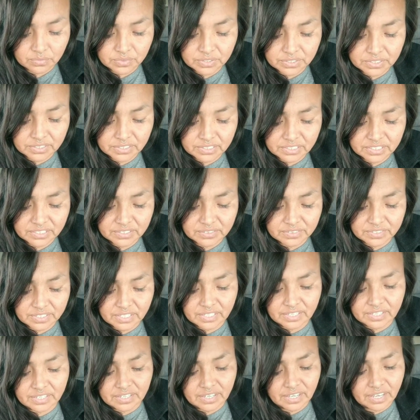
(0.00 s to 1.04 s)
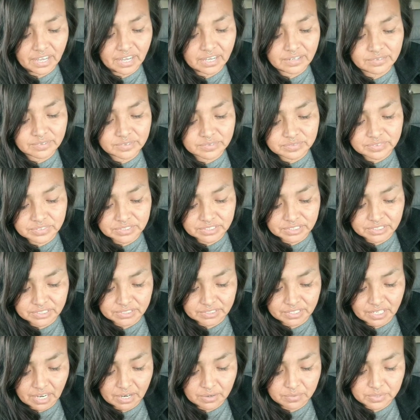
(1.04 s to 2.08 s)
We think you can't have a
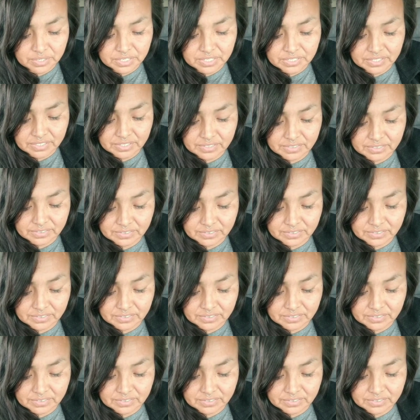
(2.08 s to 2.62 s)
vision that way.